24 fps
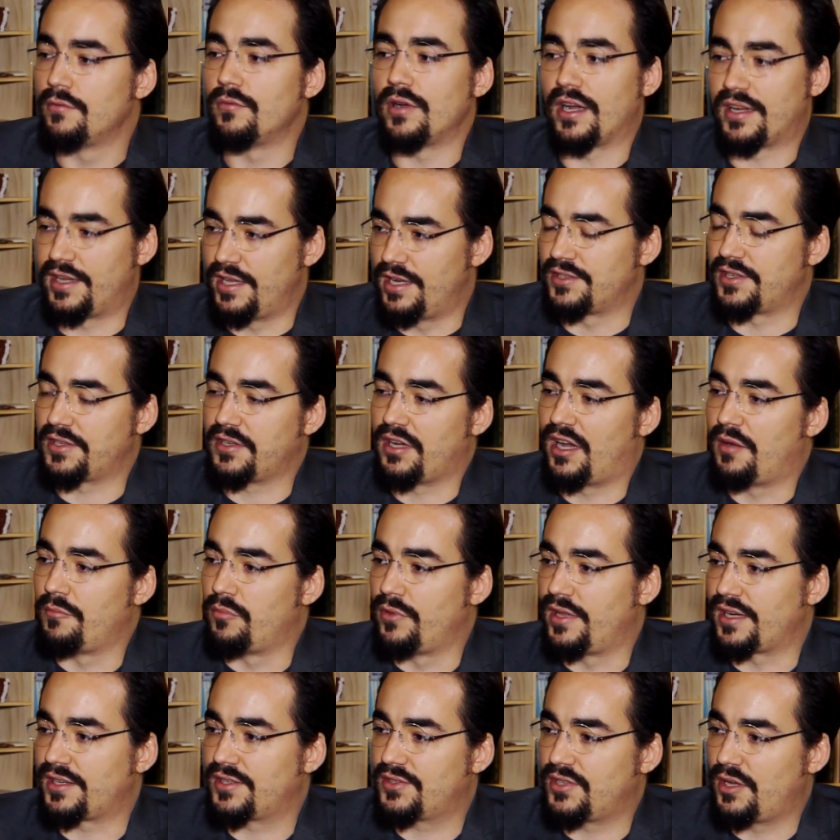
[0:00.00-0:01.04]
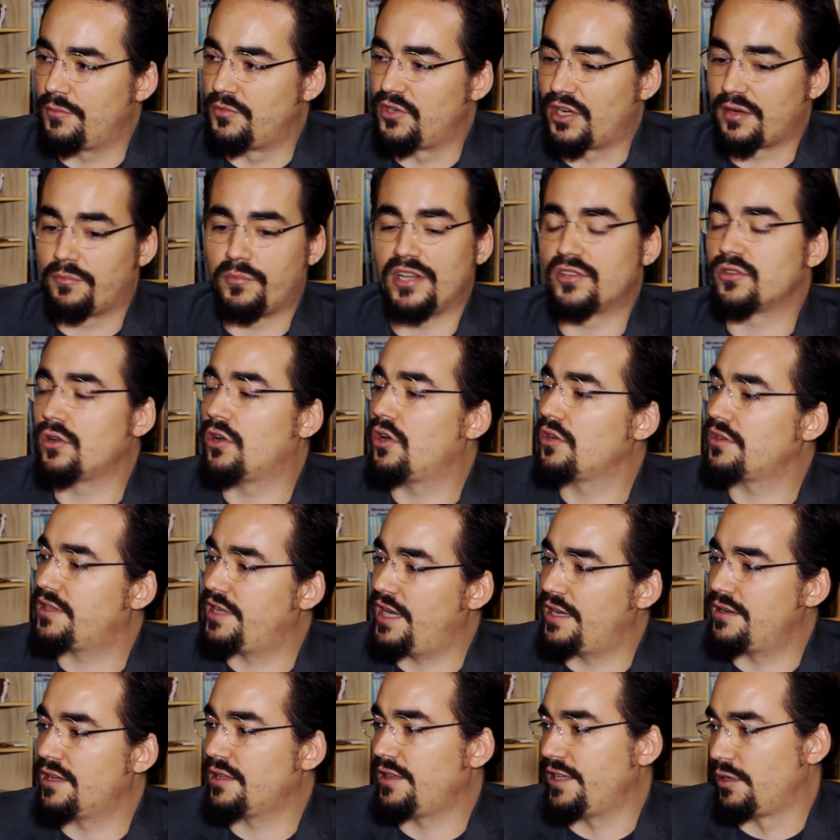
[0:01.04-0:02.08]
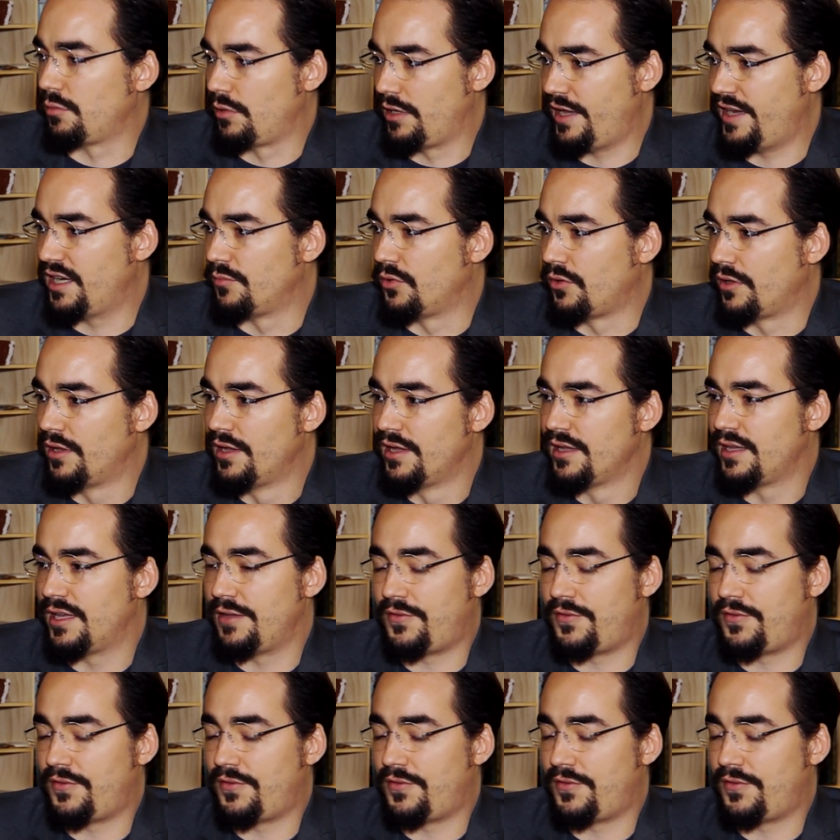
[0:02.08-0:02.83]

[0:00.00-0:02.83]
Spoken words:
Again, it's a complex subject, but it's all technically relatable.